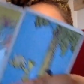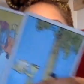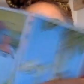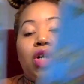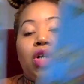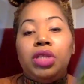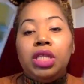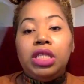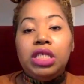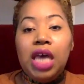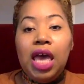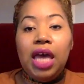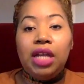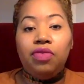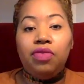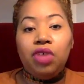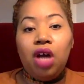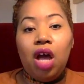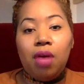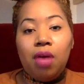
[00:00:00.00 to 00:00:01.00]
You've got the 10
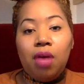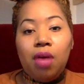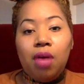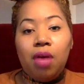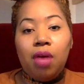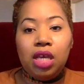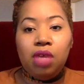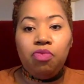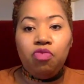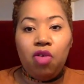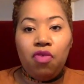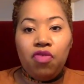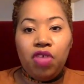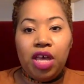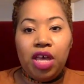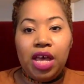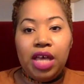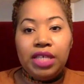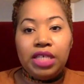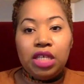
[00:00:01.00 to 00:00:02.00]
of Cups in
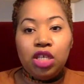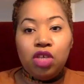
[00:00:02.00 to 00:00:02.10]
reverse,